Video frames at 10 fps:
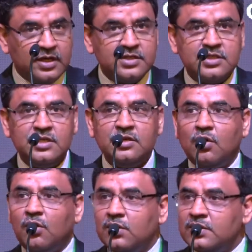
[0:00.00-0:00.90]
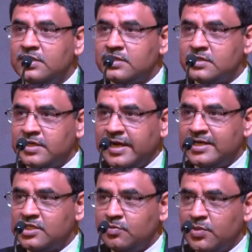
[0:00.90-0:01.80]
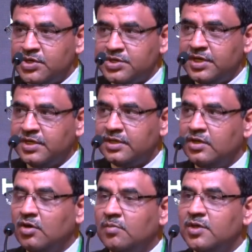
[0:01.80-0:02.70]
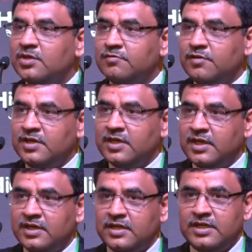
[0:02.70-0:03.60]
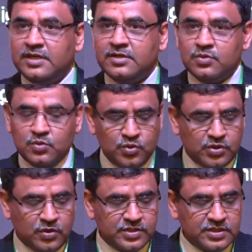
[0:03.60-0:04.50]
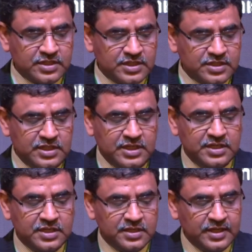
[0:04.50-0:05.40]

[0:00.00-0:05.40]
Seeing all these trends emerging, the Government of India in year 2016